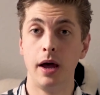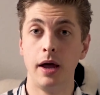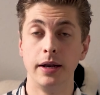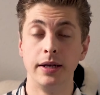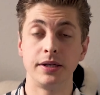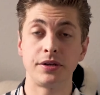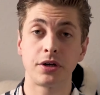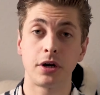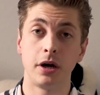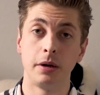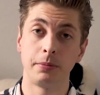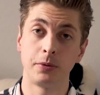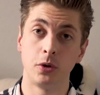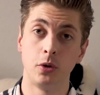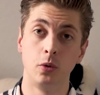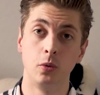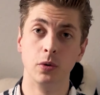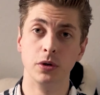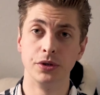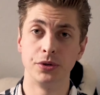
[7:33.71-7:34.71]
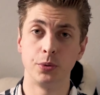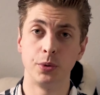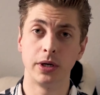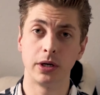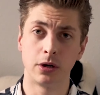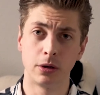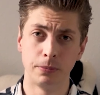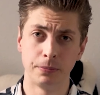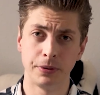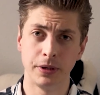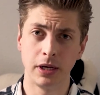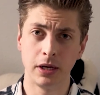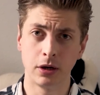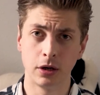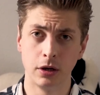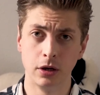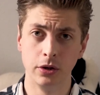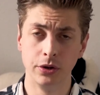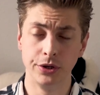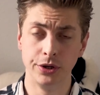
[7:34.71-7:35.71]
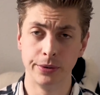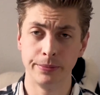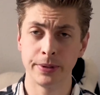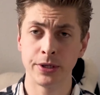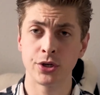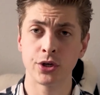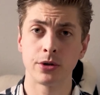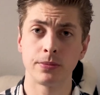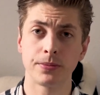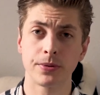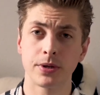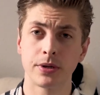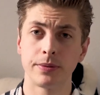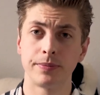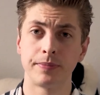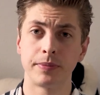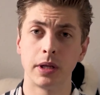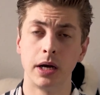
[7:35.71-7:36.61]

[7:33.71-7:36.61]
This Skype call was with a company called Yummy Jobs.